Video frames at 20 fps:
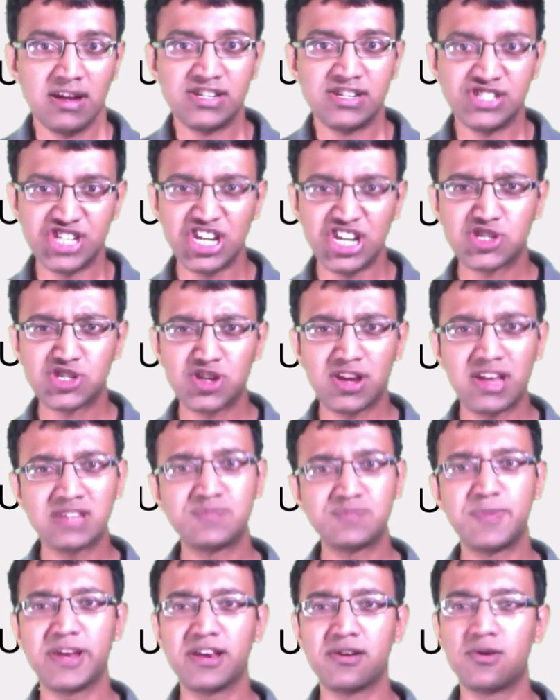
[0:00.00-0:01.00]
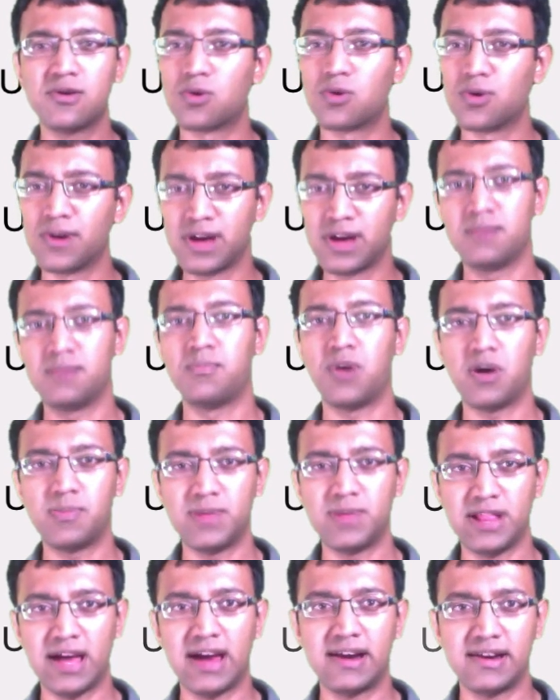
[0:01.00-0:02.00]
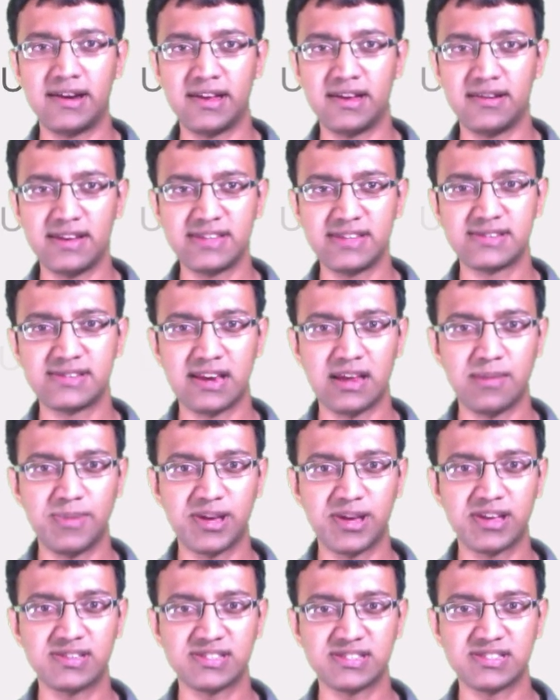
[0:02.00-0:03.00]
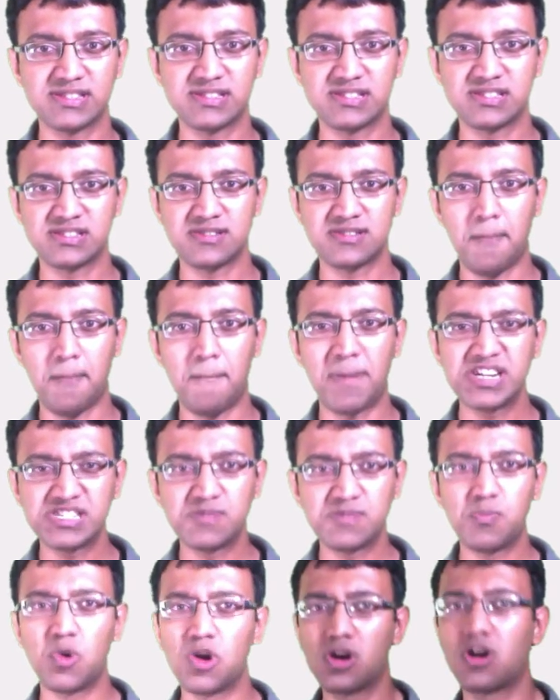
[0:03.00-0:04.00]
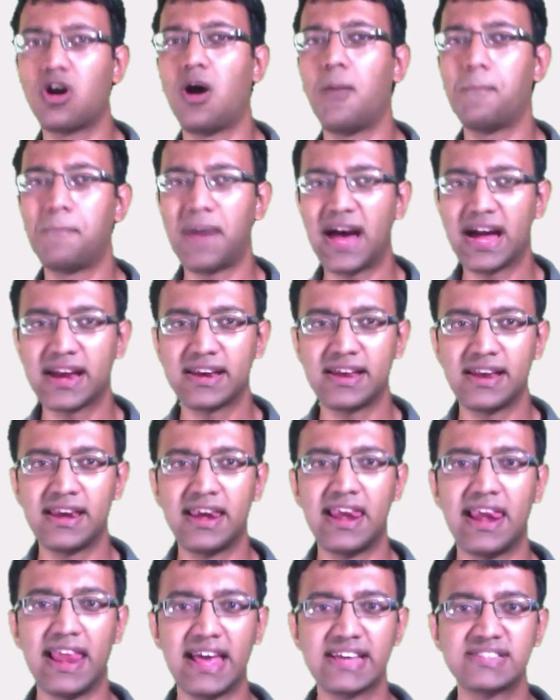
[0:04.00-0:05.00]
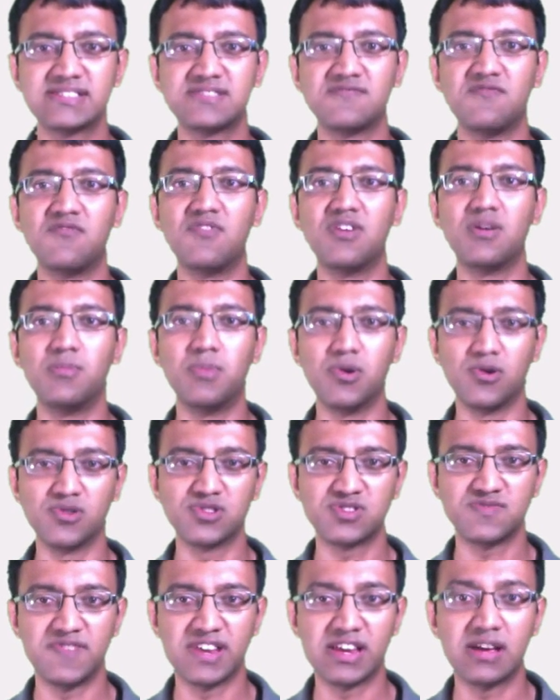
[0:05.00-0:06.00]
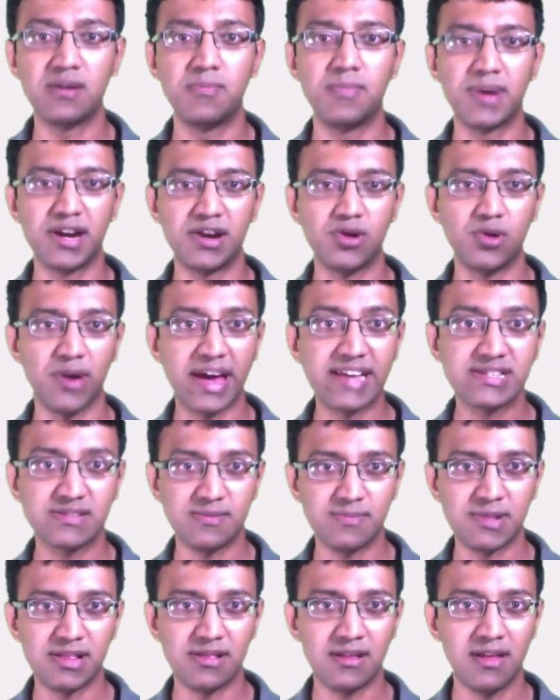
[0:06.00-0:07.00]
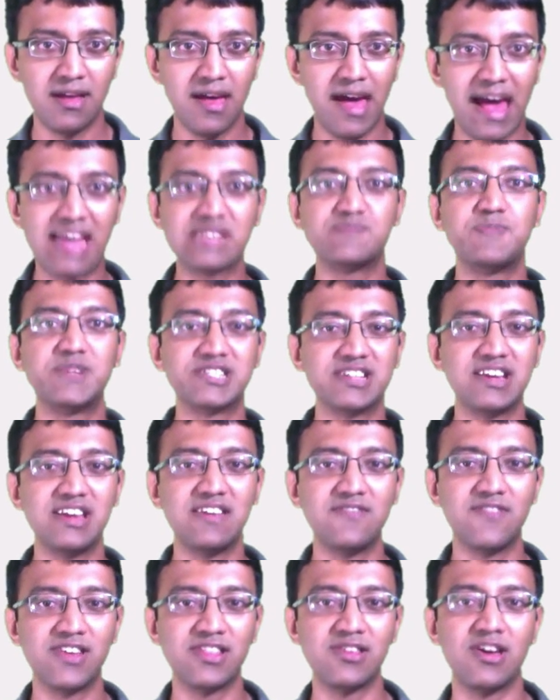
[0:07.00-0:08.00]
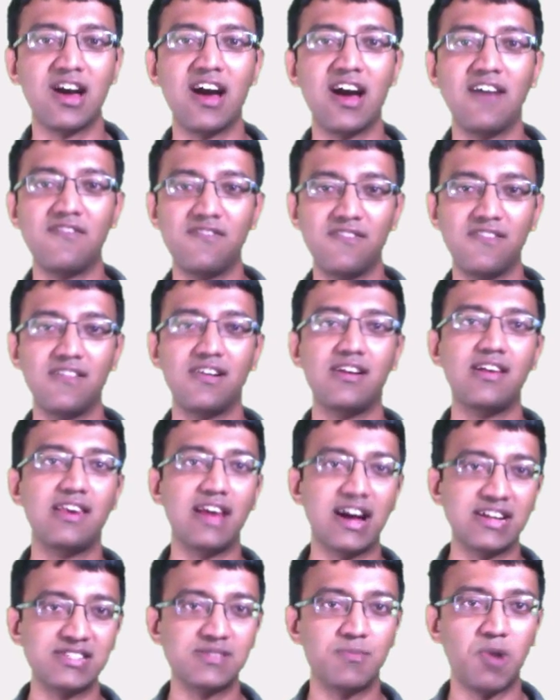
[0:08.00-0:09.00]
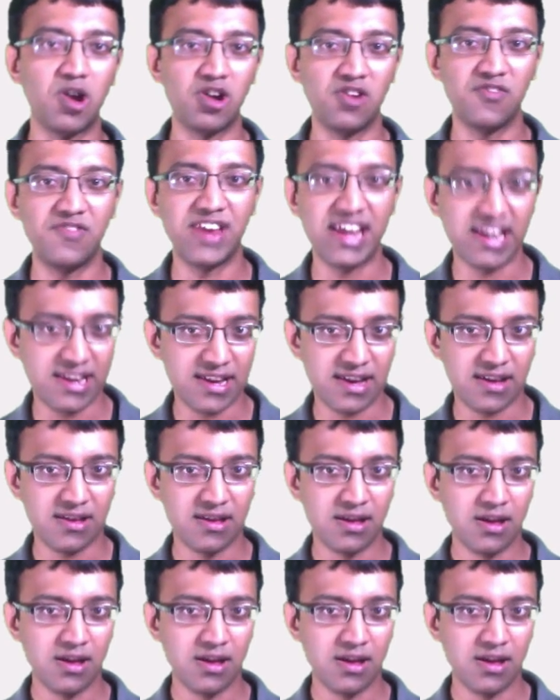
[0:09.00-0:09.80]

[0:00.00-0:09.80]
JSON has been growing in popularity recently because it's much more compact and less verbose when compared to XML, especially when you have a large amount of data.